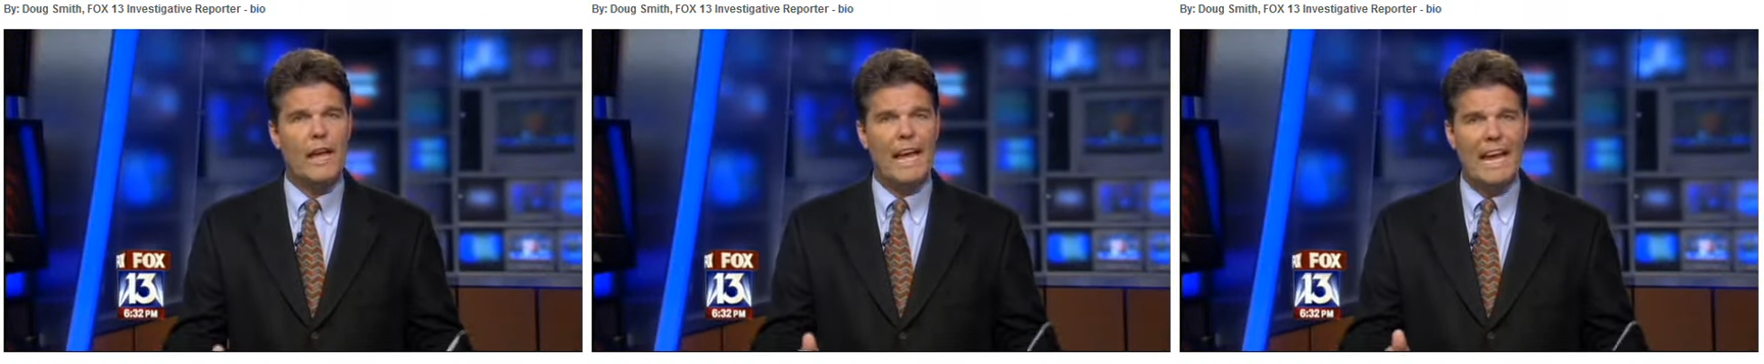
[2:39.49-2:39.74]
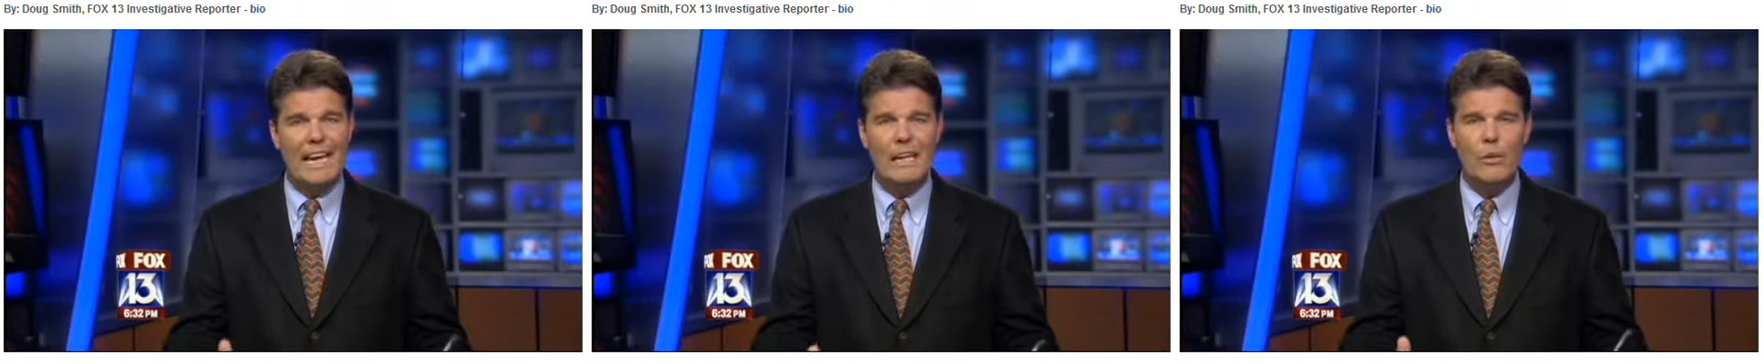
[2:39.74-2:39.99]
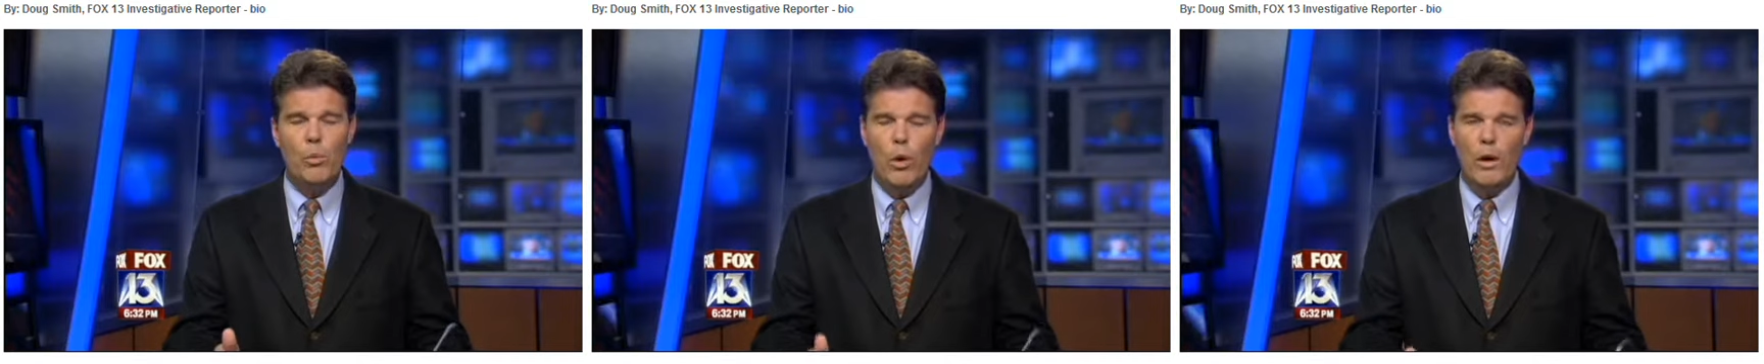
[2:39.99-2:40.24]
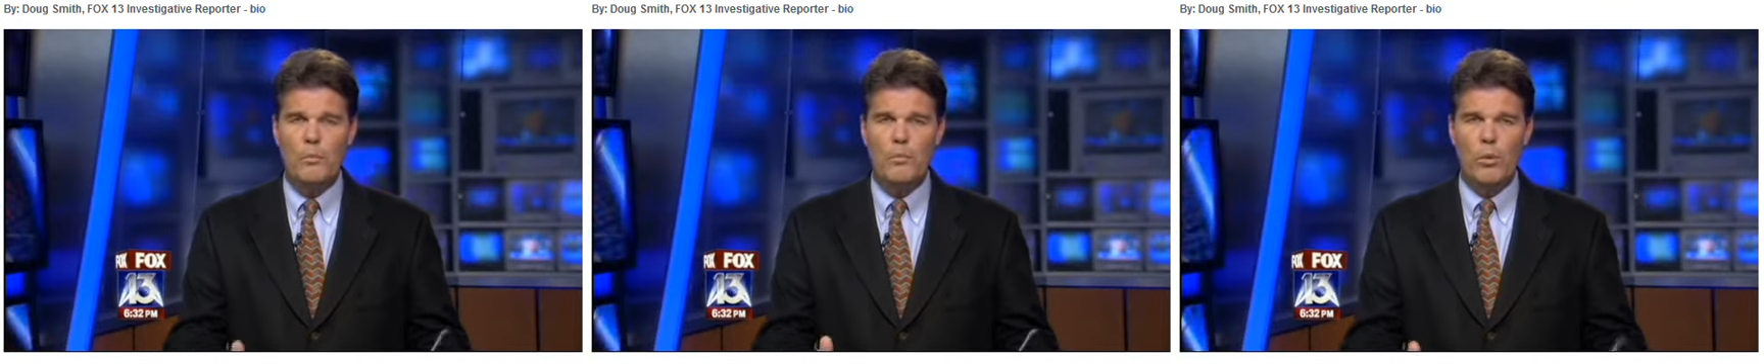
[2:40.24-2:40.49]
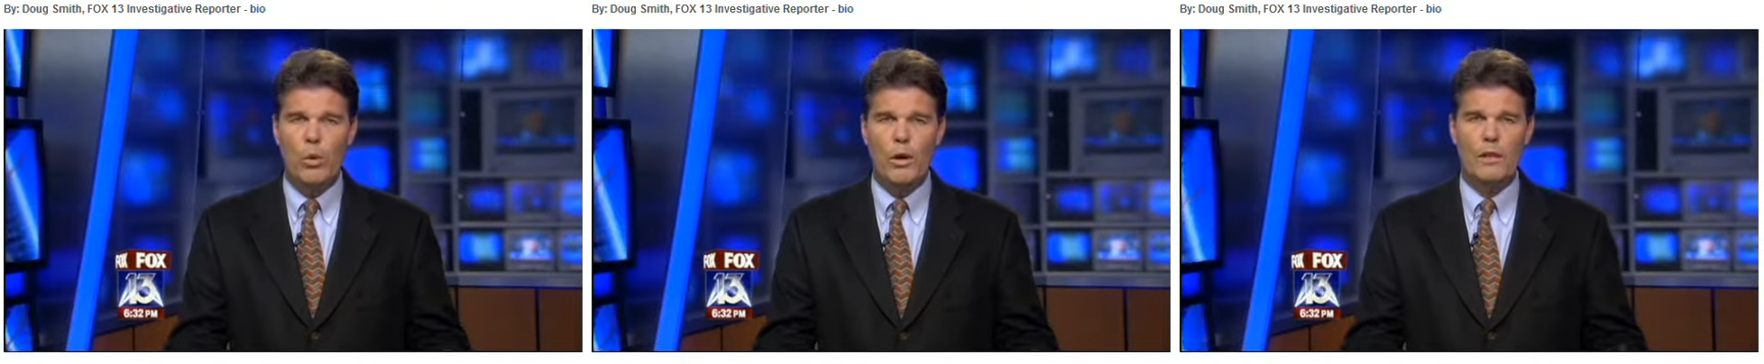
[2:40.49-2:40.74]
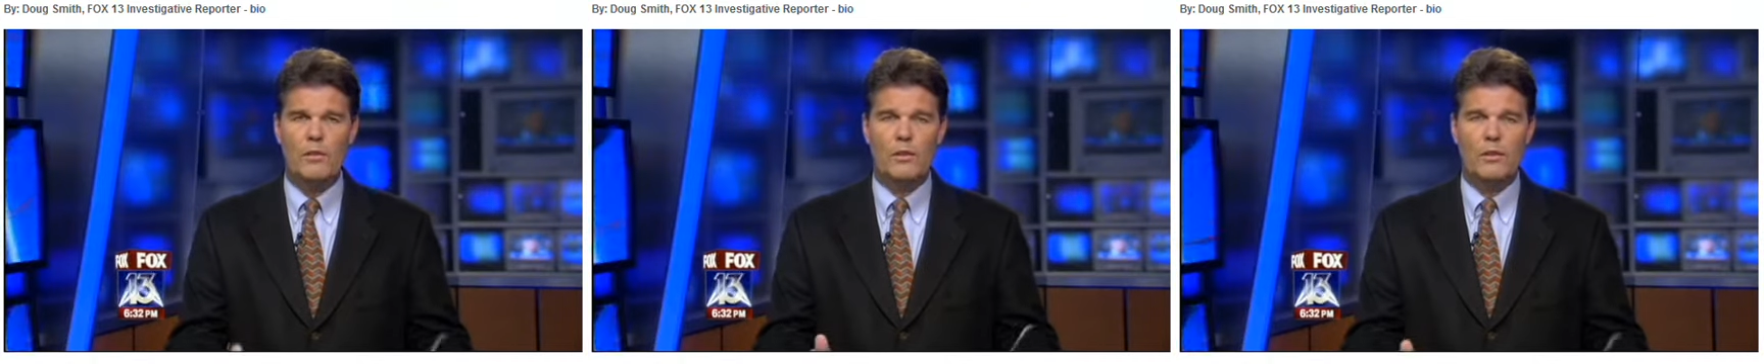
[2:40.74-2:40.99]
81
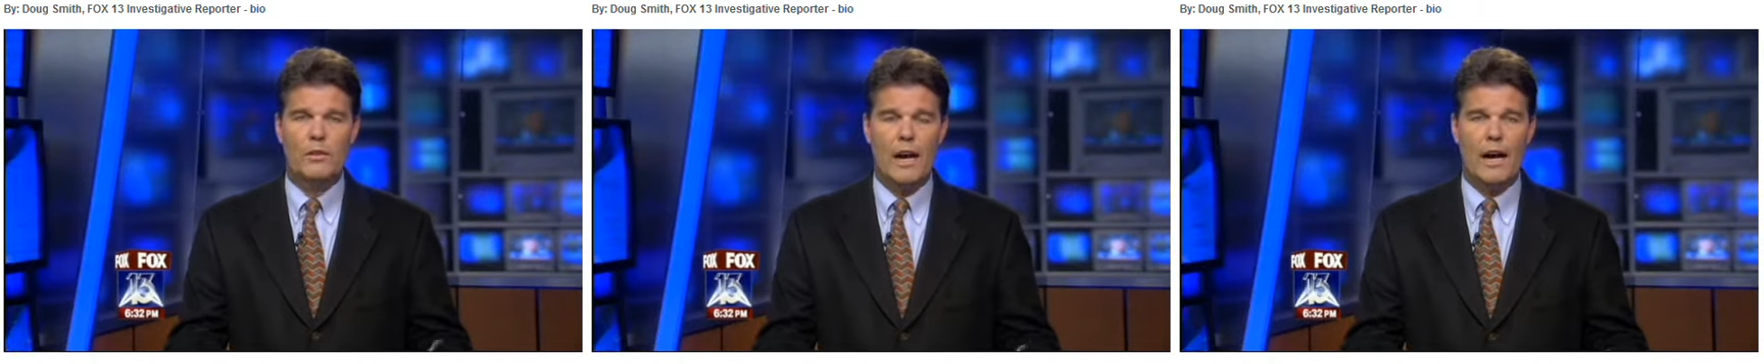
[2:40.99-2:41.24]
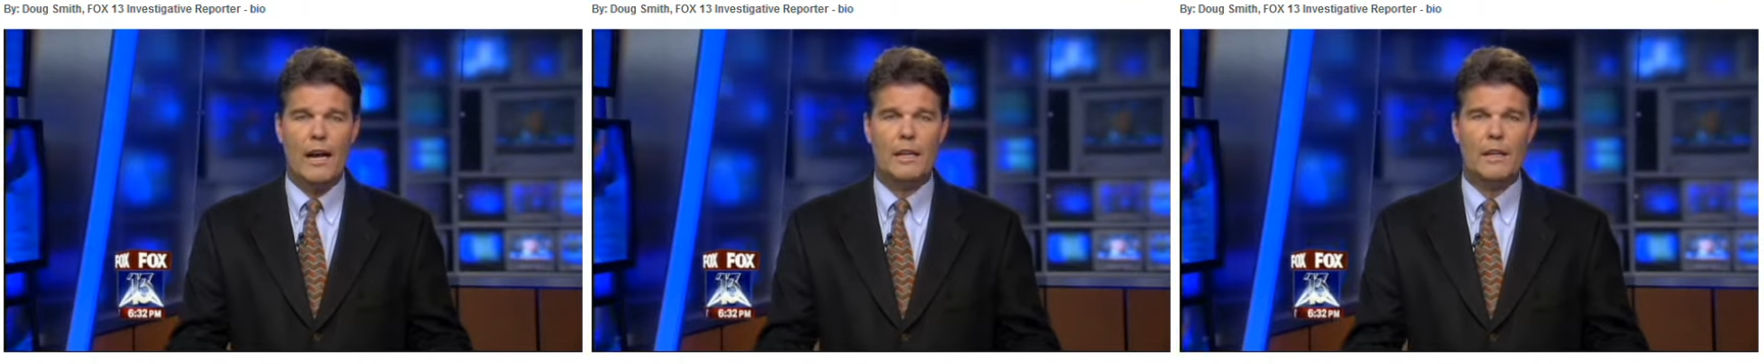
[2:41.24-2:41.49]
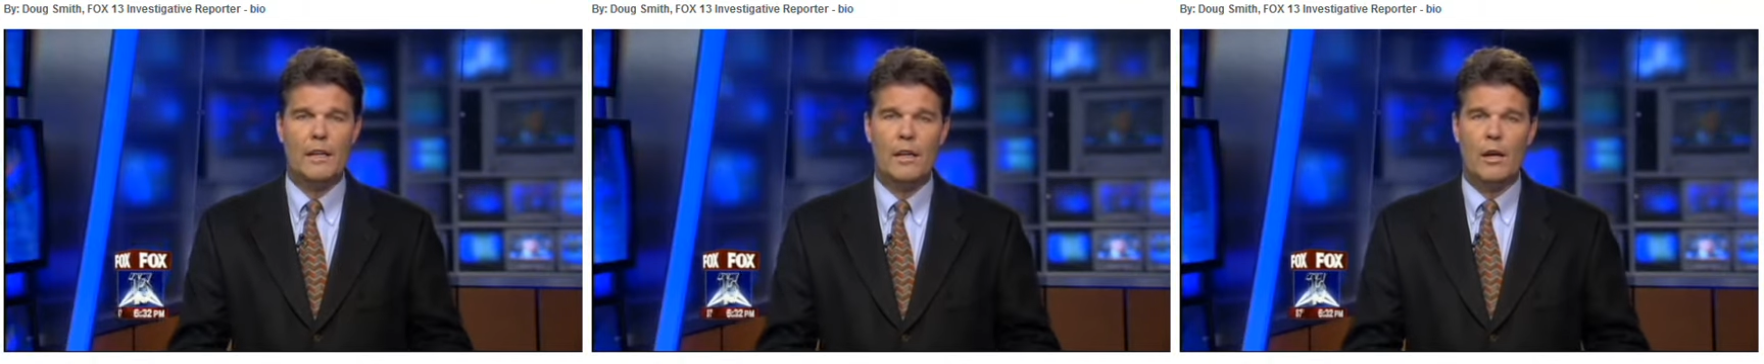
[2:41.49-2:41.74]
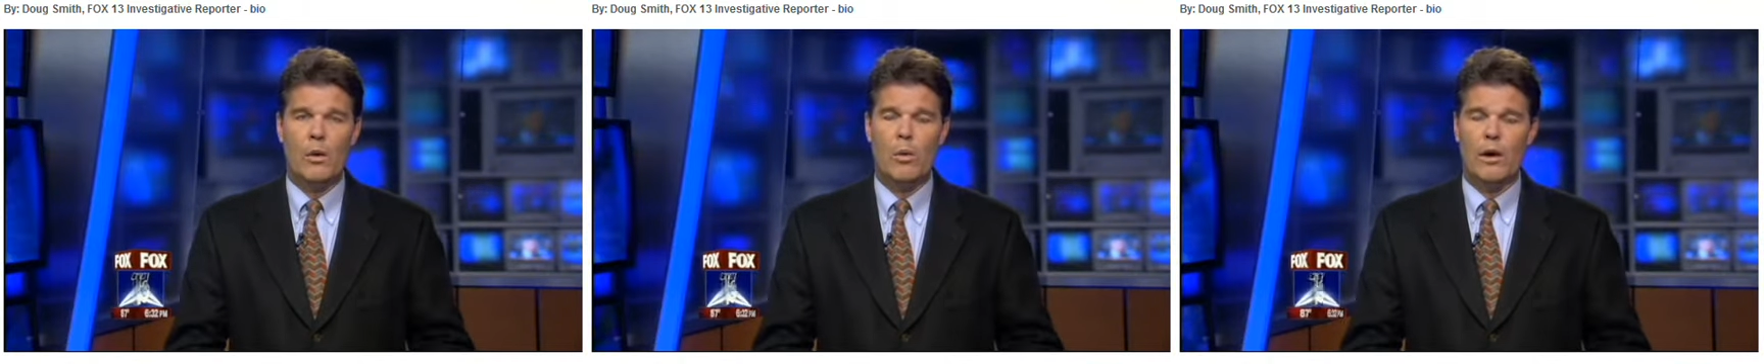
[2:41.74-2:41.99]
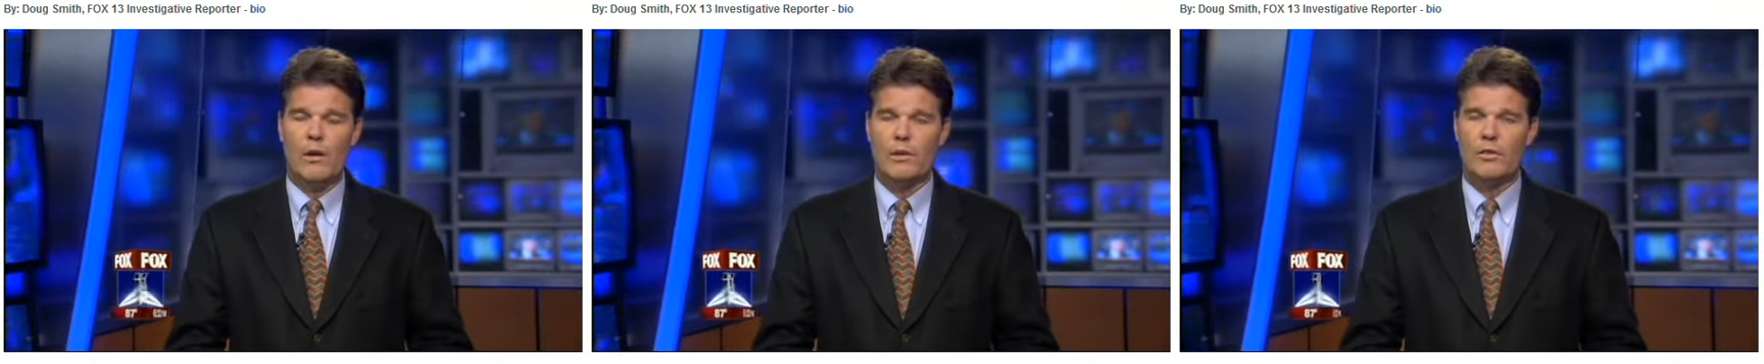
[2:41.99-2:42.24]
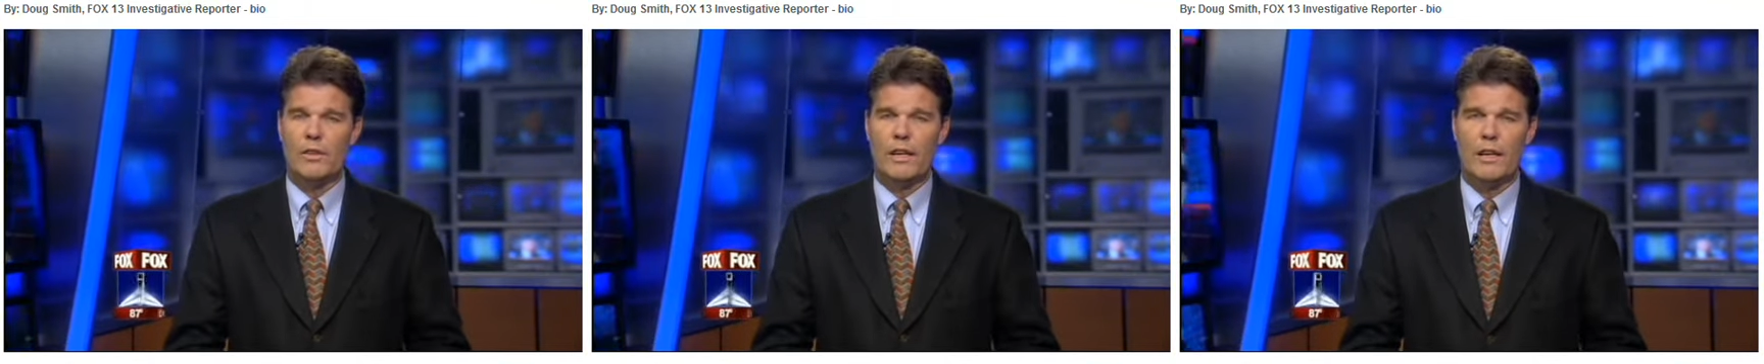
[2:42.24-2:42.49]
boys died while in
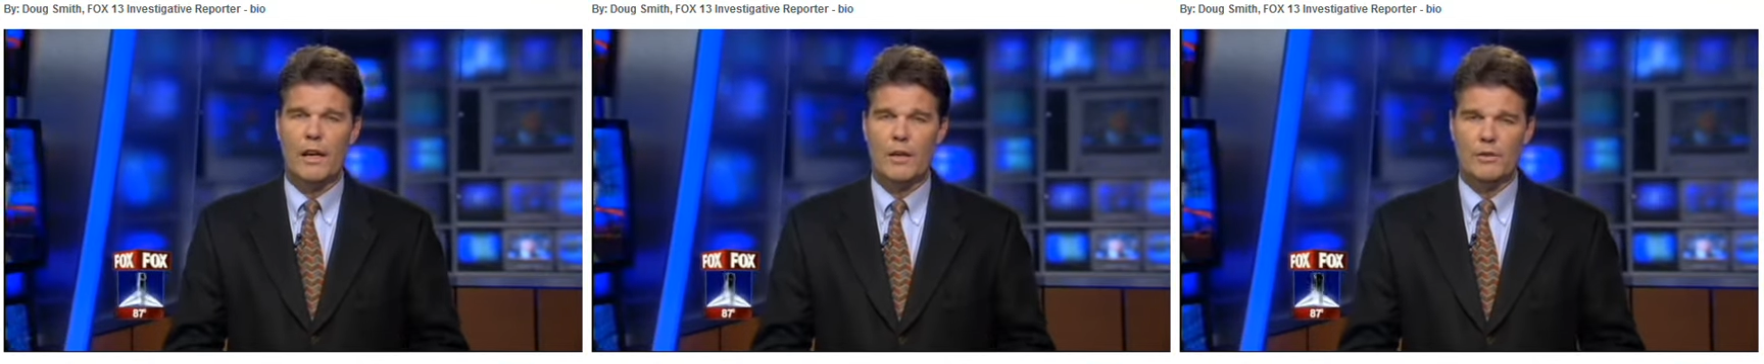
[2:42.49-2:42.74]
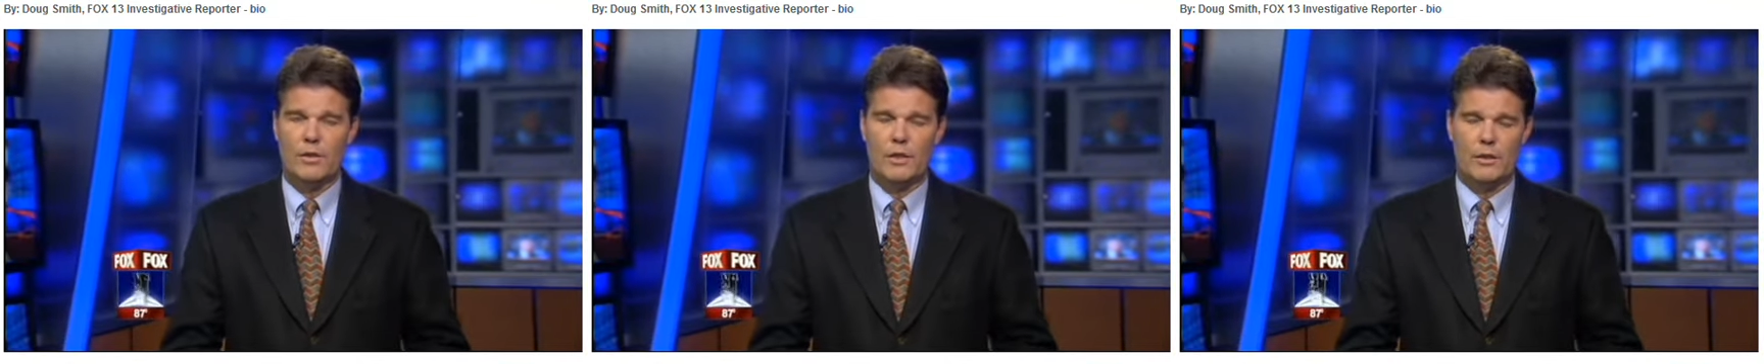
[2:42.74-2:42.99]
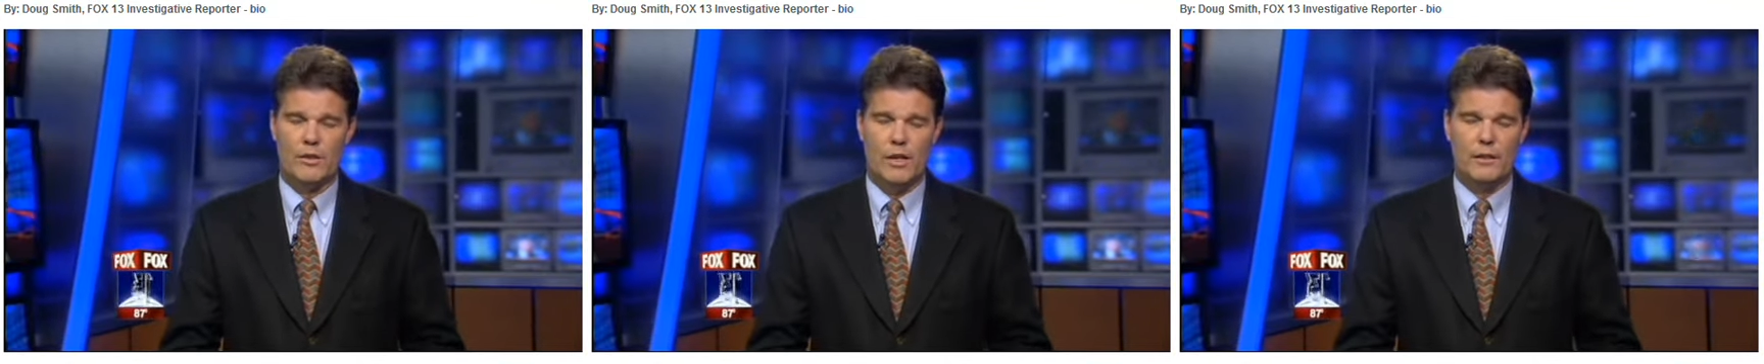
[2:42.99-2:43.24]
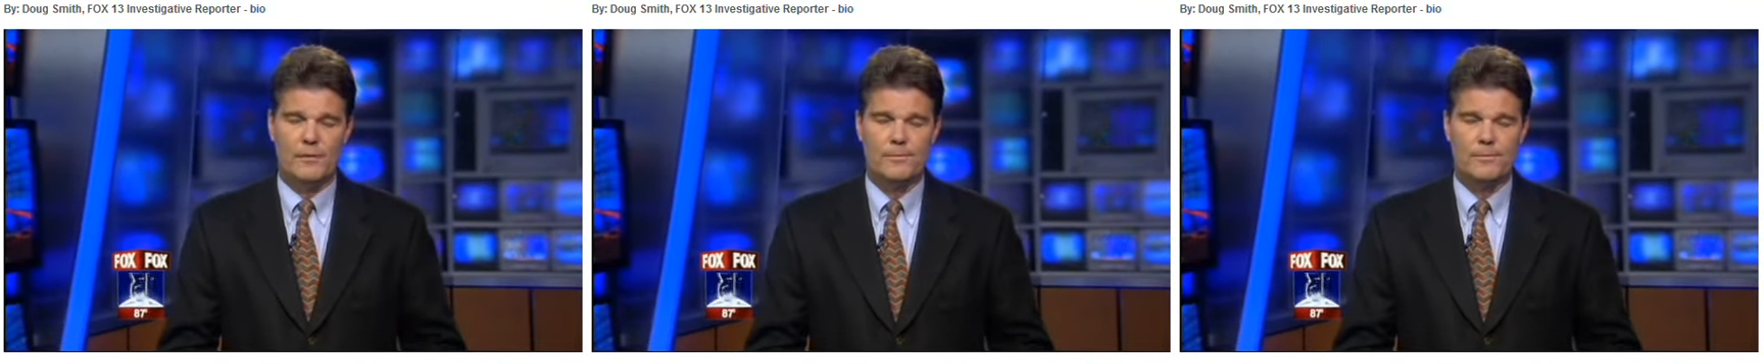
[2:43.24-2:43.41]
state custody, John.